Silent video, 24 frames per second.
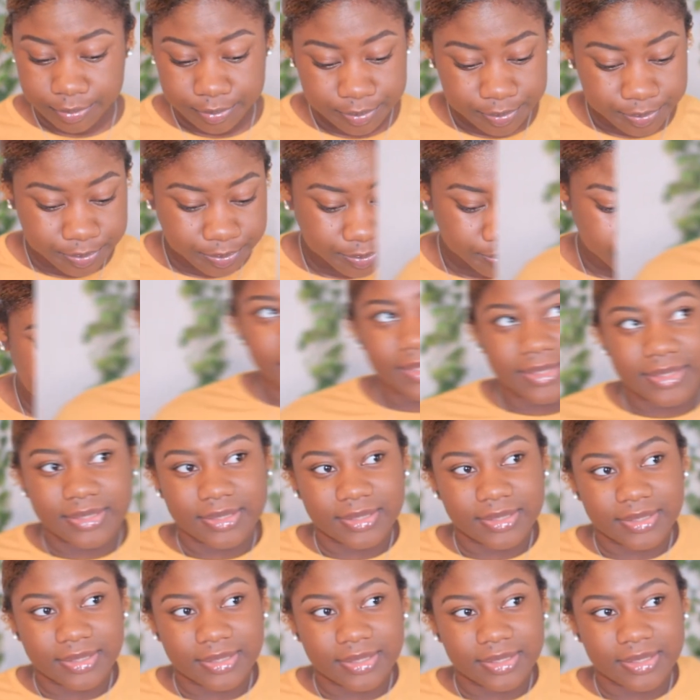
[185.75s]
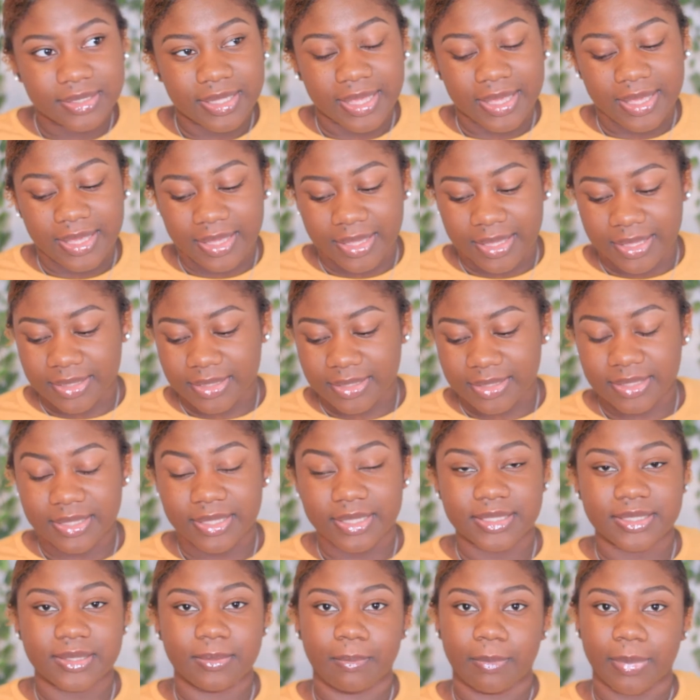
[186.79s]
Next is
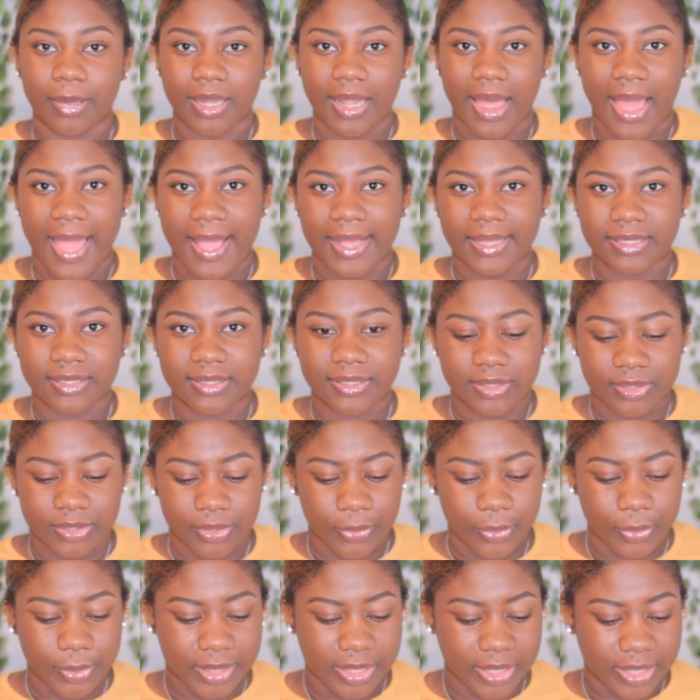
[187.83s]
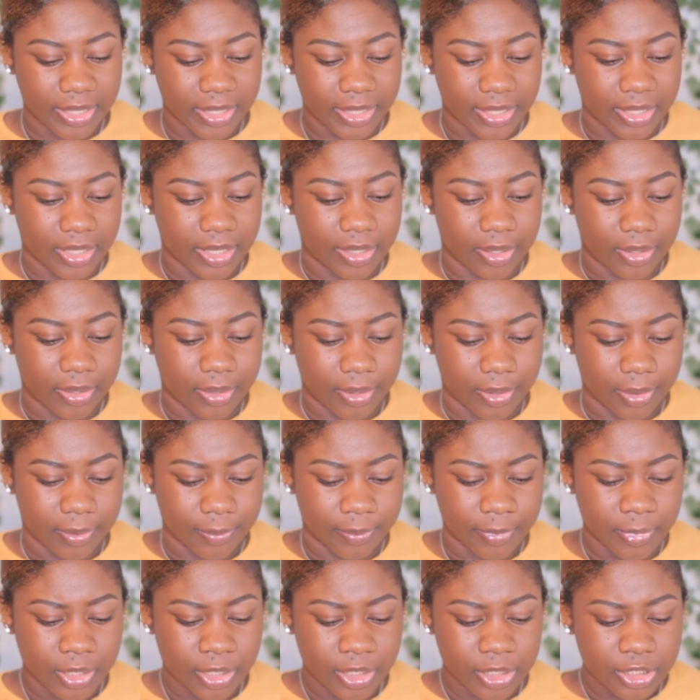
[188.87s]
this black silky
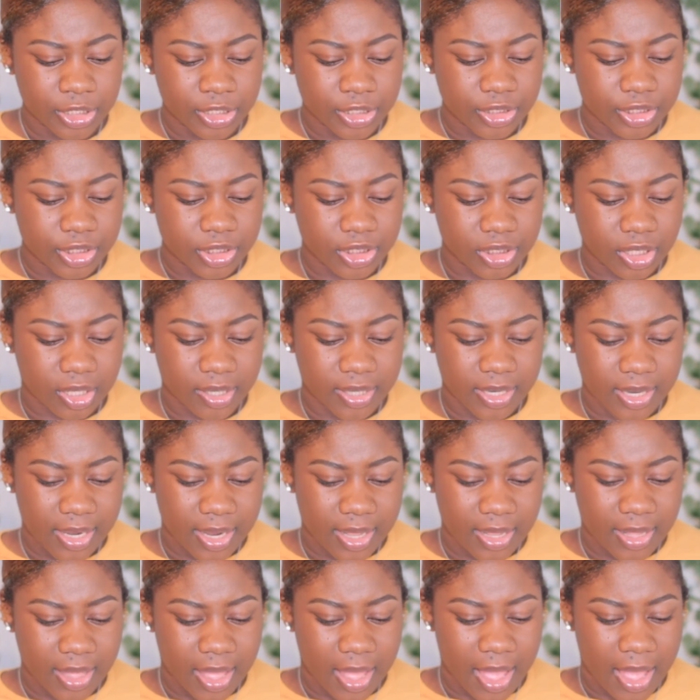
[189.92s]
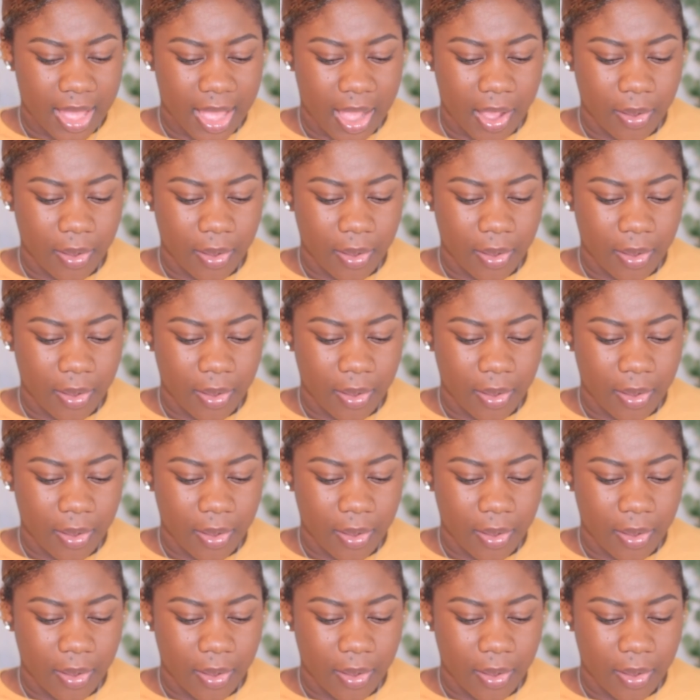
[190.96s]
um, shirt that I got.